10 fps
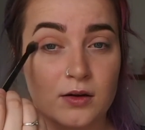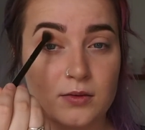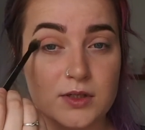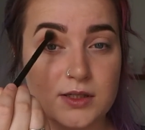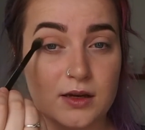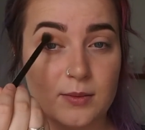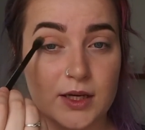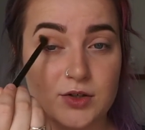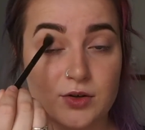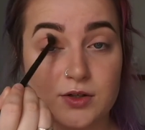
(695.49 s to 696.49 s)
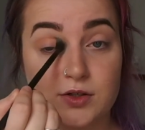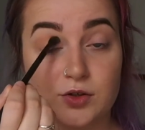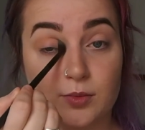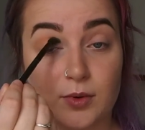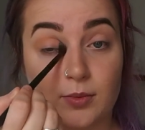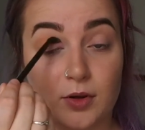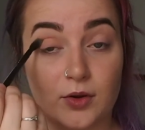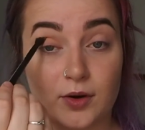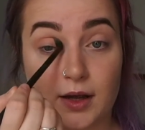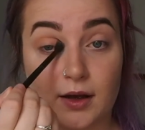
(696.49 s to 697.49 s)
Just gonna make sure it's super
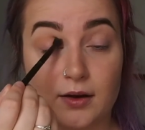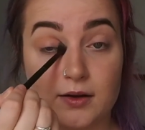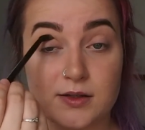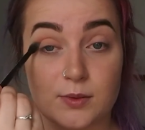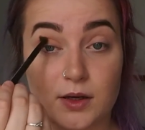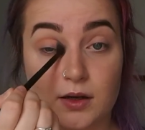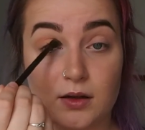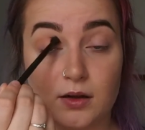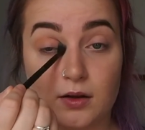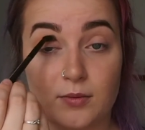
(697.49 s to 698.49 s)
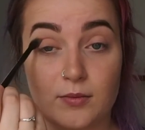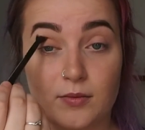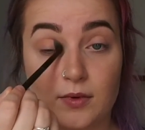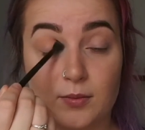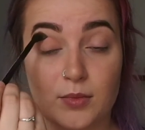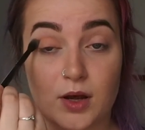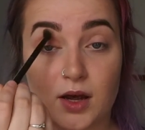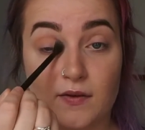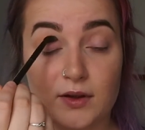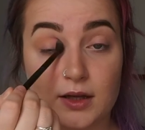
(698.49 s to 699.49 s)
blown out as well.
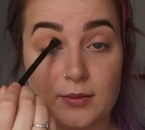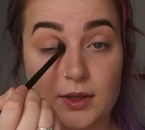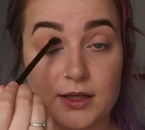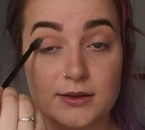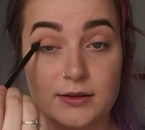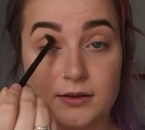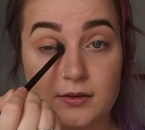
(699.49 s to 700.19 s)
Perfectly blended.